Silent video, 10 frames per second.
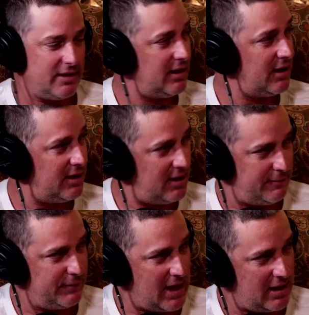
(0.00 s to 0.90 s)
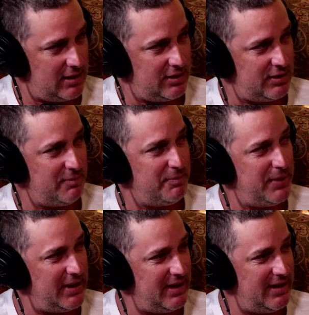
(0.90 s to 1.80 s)
enough talent to
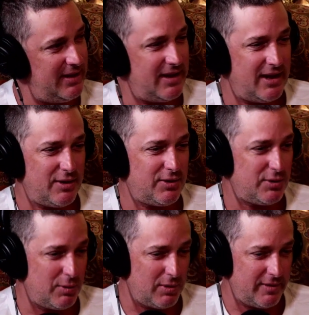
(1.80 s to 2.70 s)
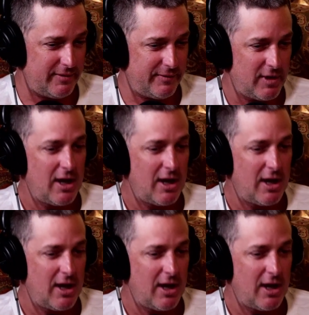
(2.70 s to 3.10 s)
be there, sort of,